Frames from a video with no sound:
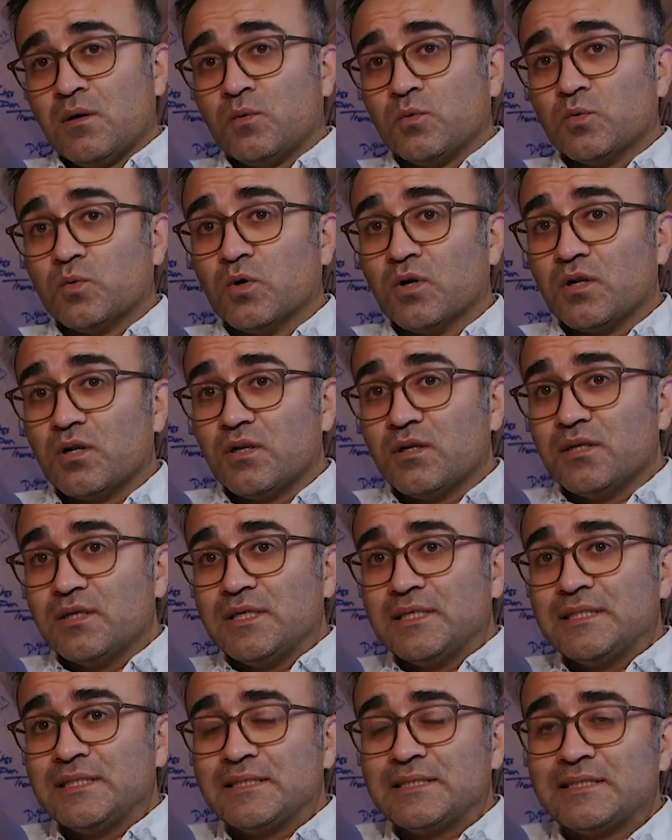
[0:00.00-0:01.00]
Well,
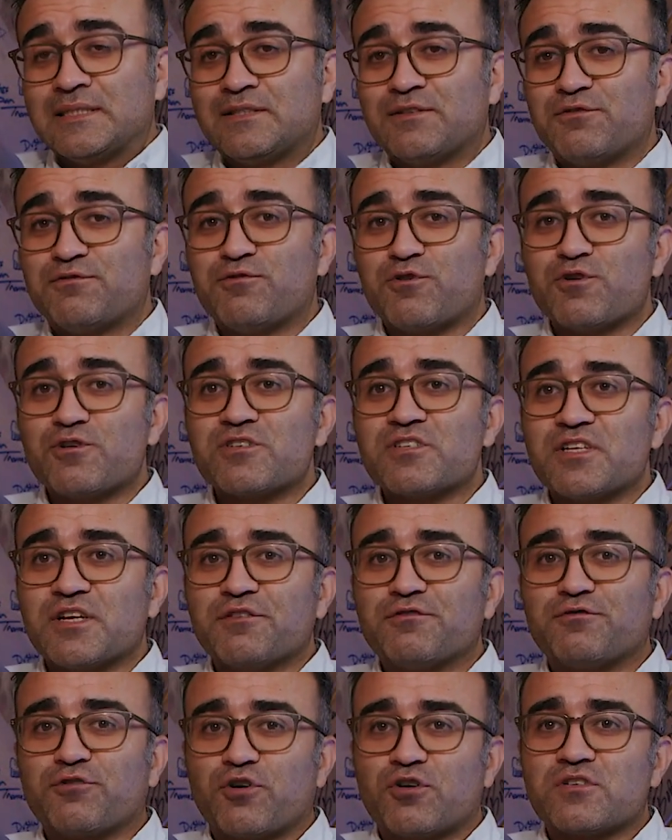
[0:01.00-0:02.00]
first thing
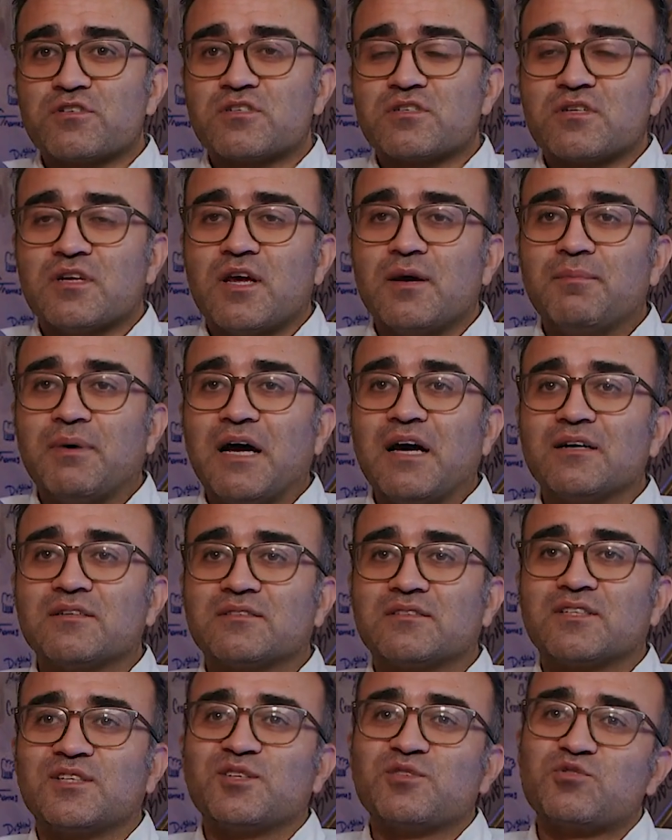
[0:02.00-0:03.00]
first
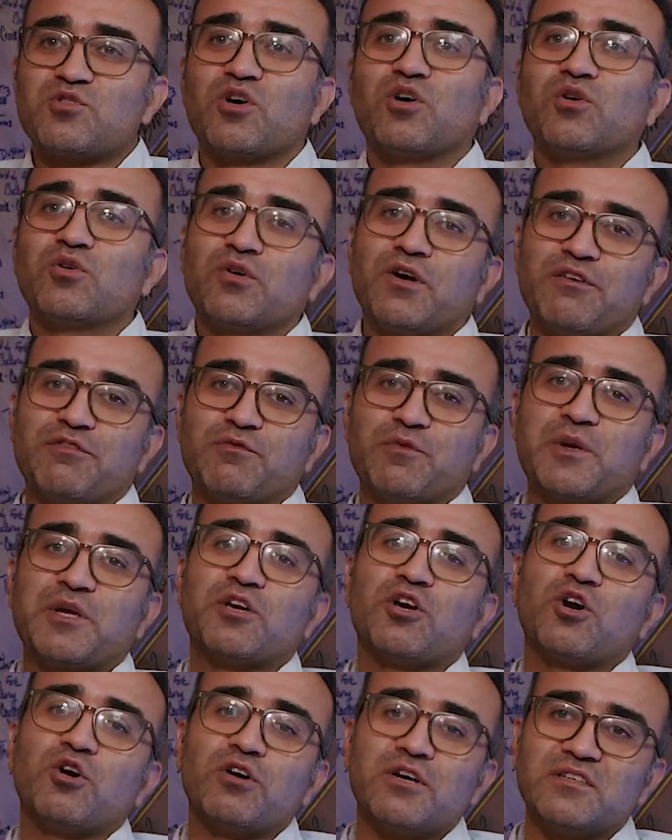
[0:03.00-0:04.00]
so if we
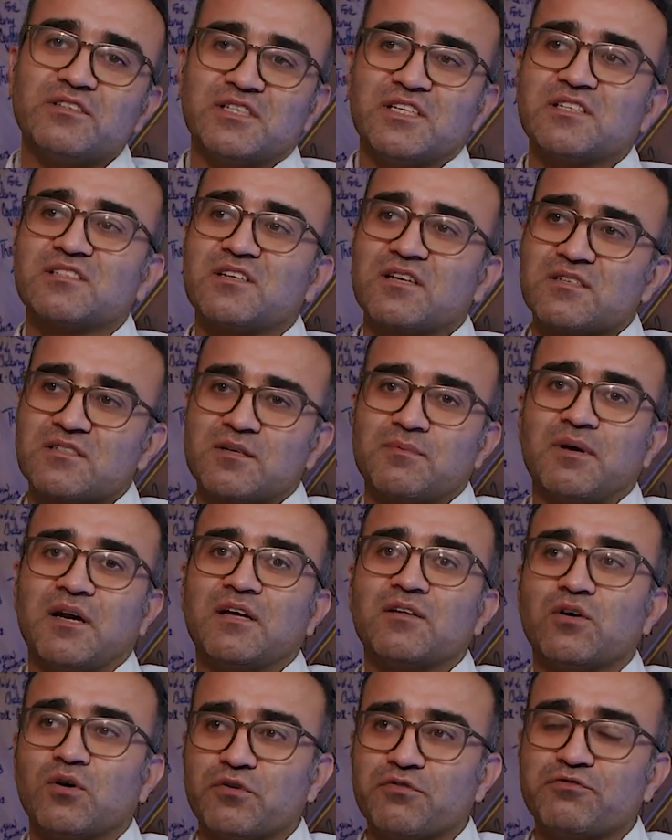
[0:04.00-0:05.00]
go in details about
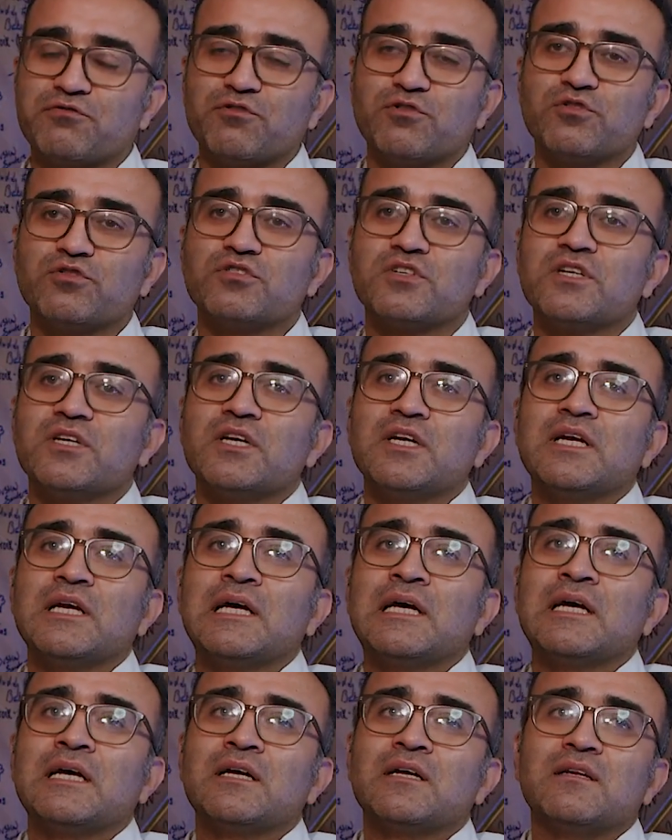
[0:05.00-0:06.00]
our food,
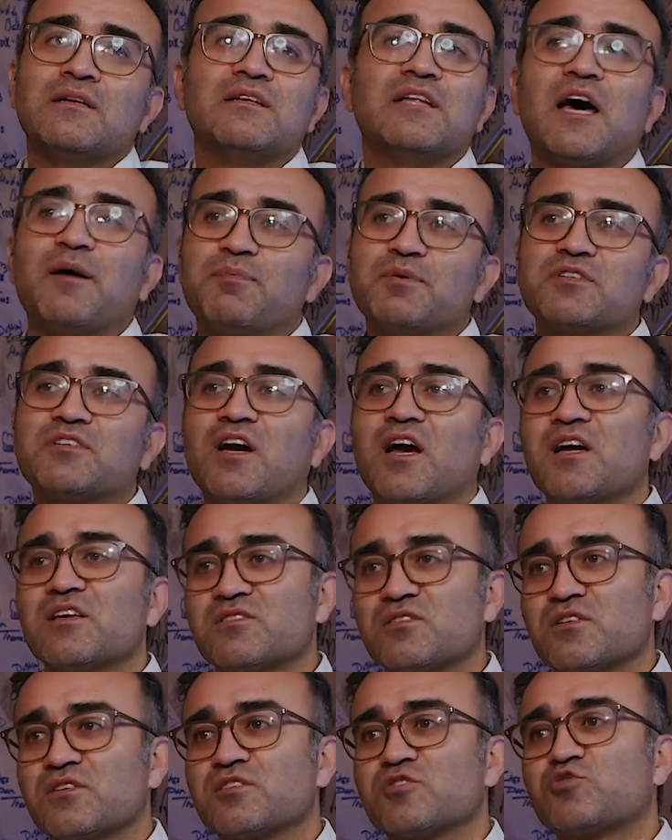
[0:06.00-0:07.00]
the
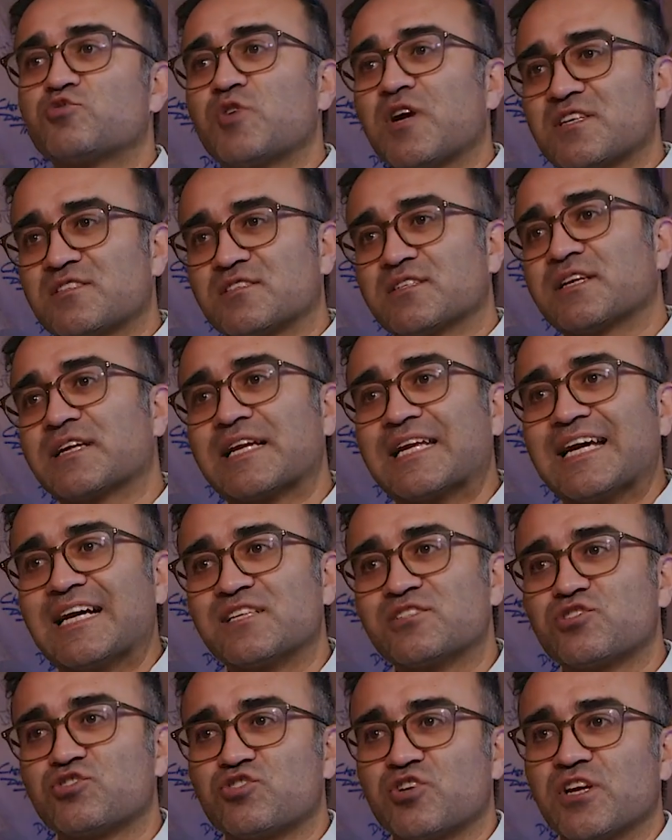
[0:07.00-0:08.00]
appetizers drastically
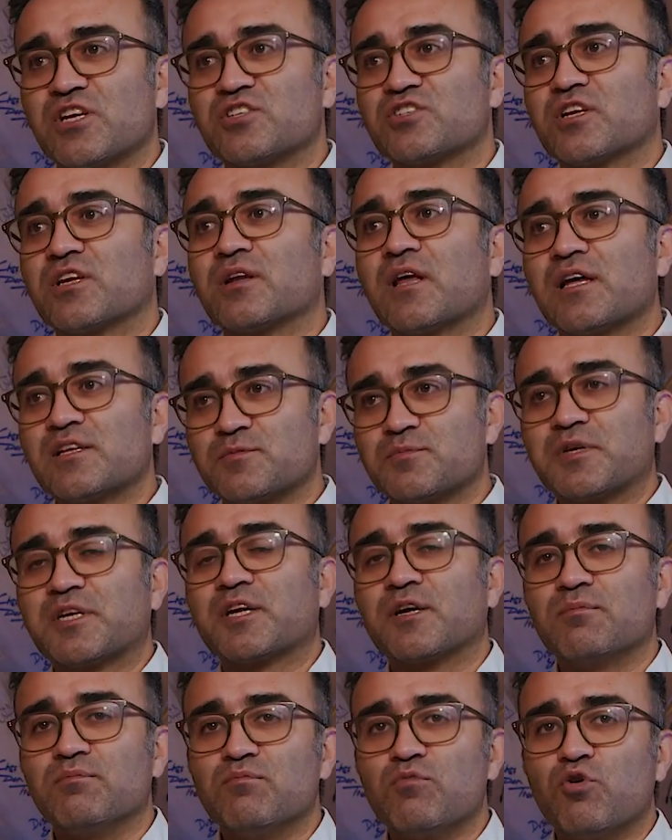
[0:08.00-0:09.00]
has changed and has
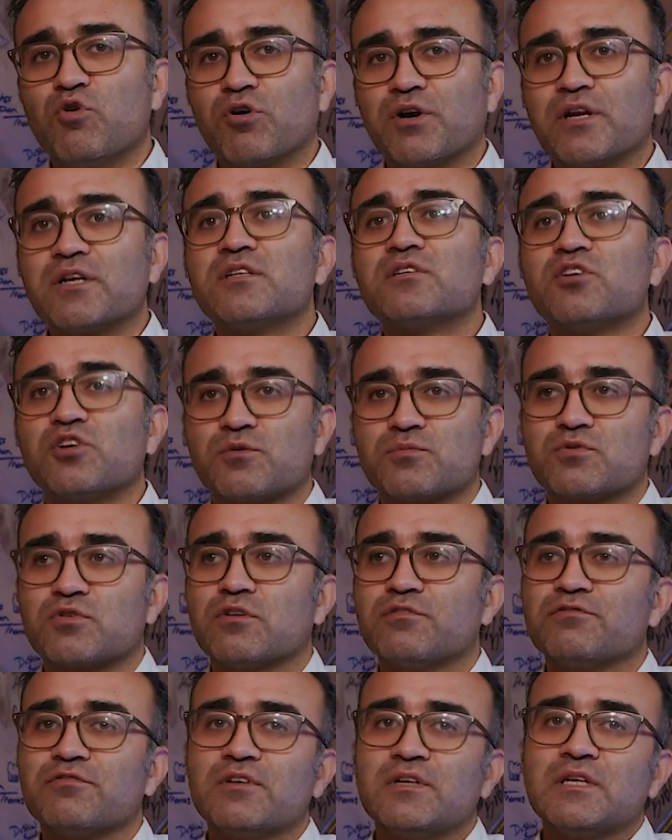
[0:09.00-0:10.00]
become more in terms
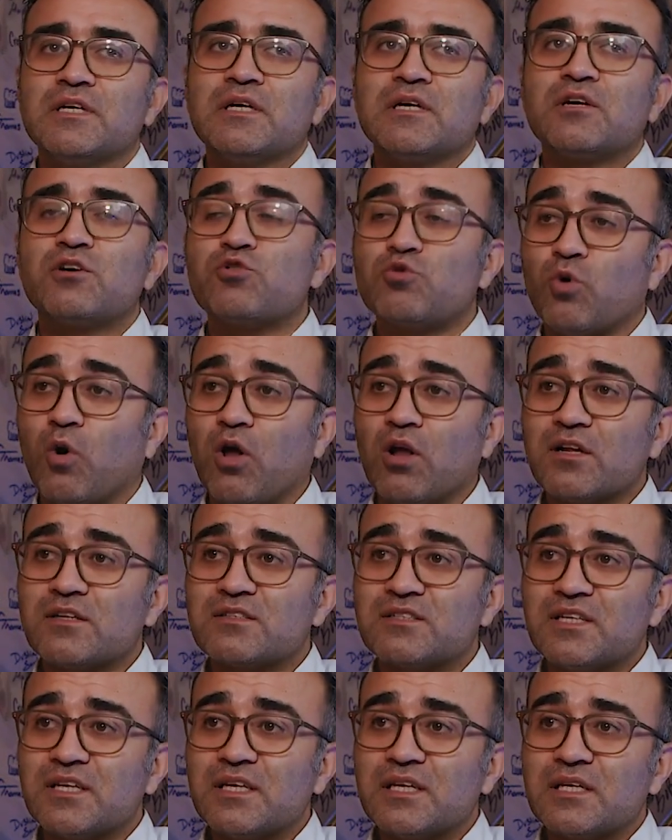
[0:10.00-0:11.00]
of
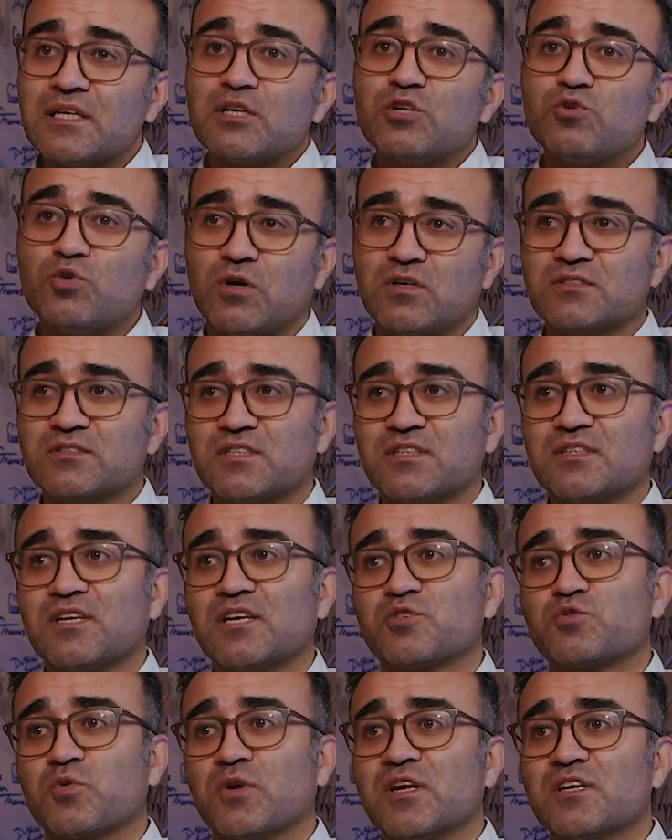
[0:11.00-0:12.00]
quality, quantity,
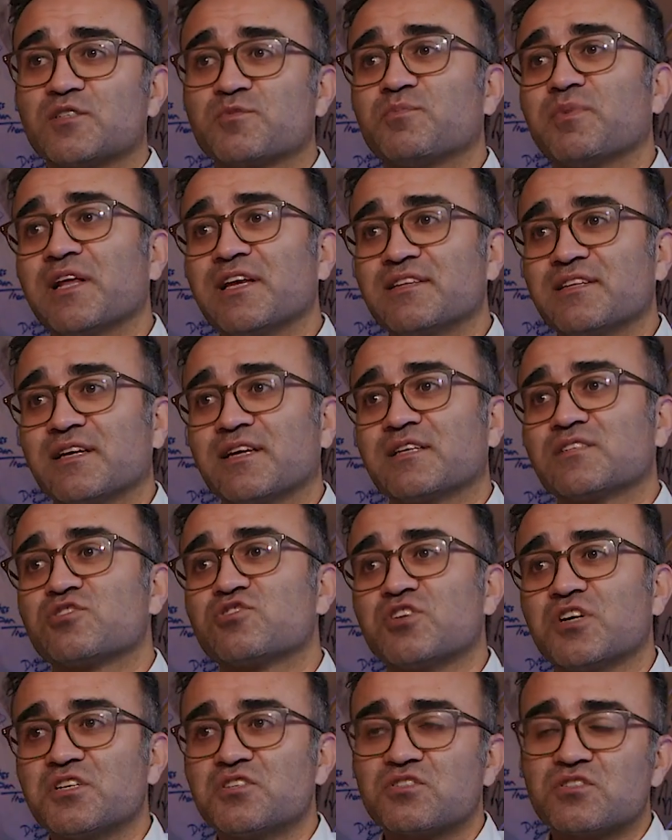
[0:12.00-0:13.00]
as well as plating has
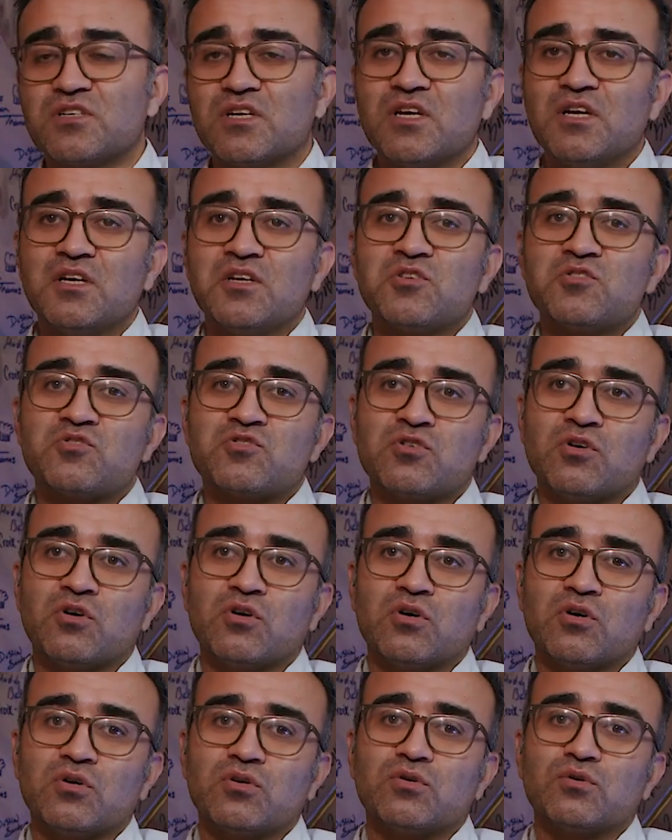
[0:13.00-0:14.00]
changed.
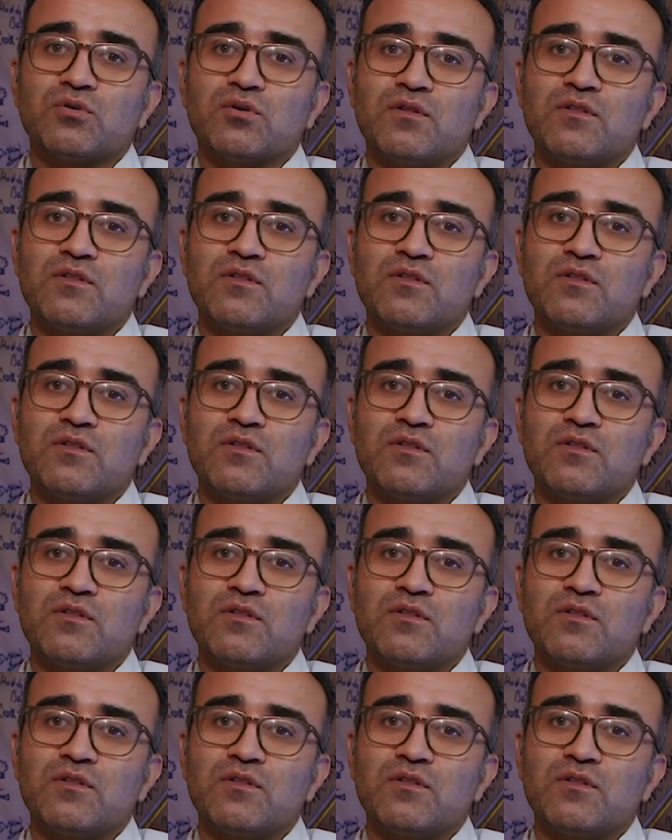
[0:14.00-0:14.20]
So